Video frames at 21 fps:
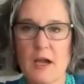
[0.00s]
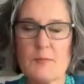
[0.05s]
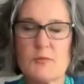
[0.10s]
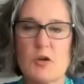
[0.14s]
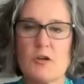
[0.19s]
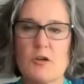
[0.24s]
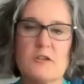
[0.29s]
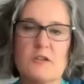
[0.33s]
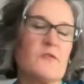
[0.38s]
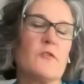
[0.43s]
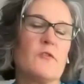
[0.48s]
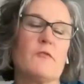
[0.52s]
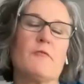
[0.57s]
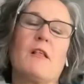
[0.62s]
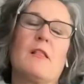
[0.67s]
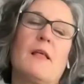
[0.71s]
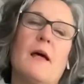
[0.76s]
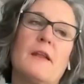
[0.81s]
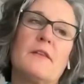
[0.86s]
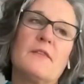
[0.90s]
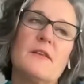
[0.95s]
upcharged for
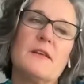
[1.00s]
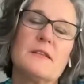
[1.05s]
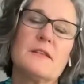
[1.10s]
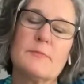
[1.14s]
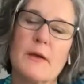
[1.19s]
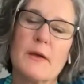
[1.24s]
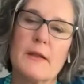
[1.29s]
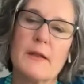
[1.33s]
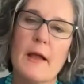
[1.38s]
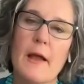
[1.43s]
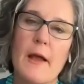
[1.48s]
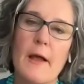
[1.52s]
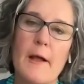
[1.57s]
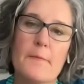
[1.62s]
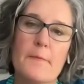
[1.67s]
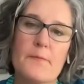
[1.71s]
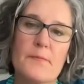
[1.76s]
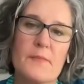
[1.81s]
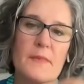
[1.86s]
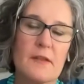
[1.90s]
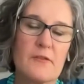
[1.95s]
a lot of things but
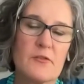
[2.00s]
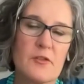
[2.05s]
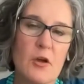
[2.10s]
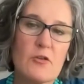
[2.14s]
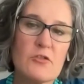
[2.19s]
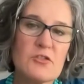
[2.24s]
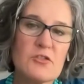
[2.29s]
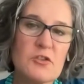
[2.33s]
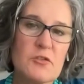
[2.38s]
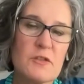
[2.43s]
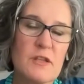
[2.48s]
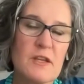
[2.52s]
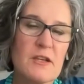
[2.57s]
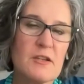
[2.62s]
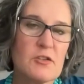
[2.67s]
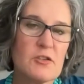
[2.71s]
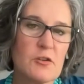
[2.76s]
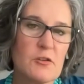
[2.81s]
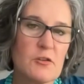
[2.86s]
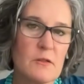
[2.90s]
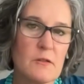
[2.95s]
those two
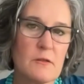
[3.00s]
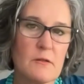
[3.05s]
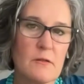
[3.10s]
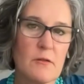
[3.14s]
things are